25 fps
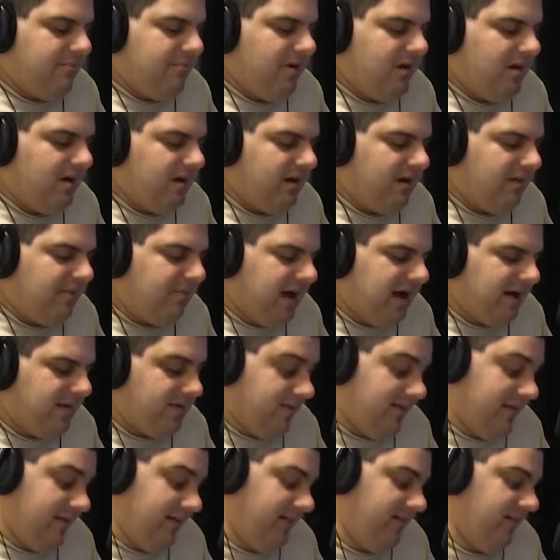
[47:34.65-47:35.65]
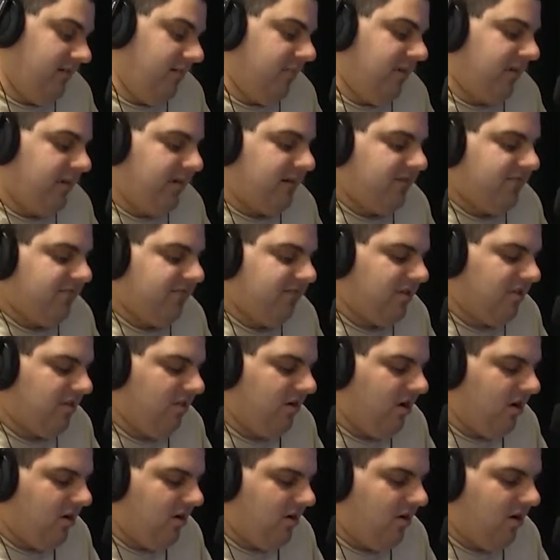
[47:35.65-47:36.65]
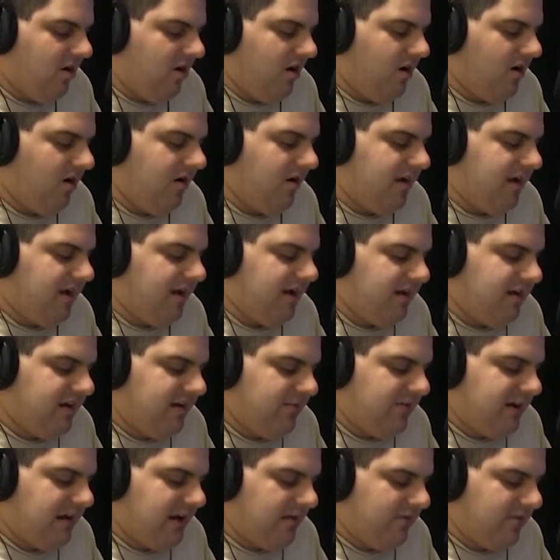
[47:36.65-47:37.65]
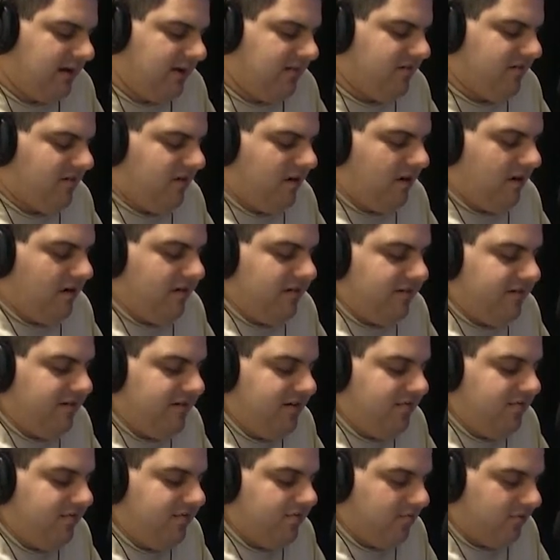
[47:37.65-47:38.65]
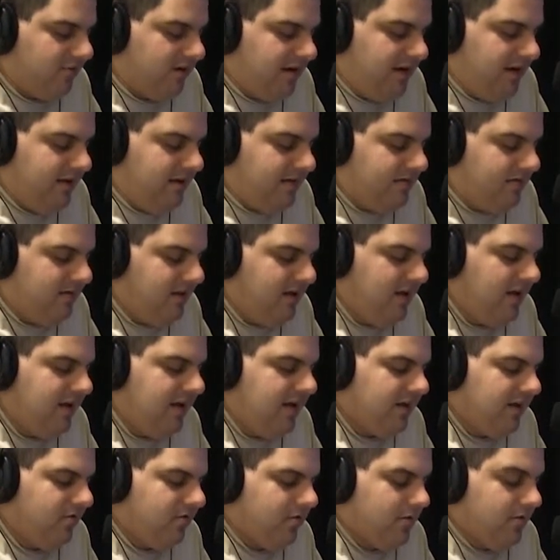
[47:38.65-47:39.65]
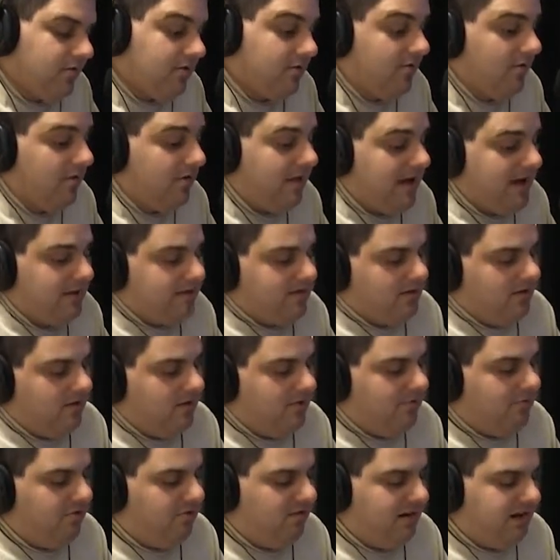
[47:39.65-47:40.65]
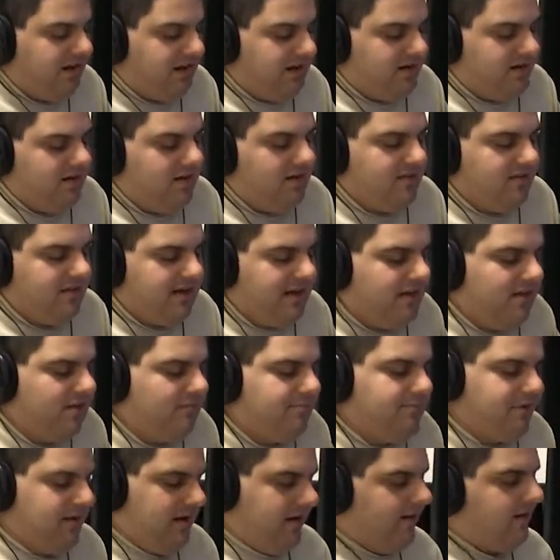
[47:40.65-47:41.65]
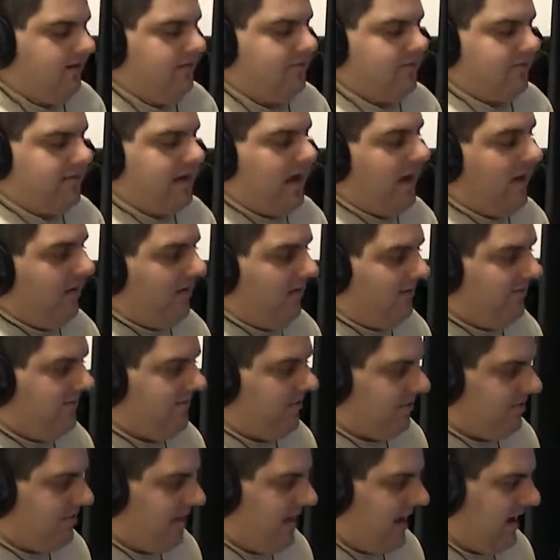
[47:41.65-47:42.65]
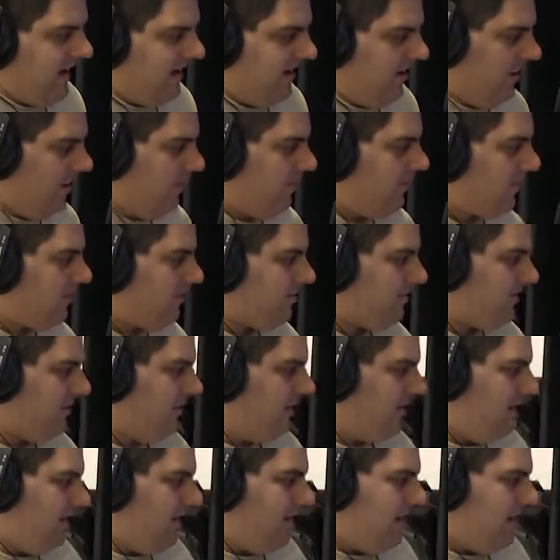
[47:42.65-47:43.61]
But um, I think she'll be there for the long haul. And um, you got Rachel Harness shooting threes. Crystal Glass, a good player. Taylor Pierce, solid for Zach Hilberts.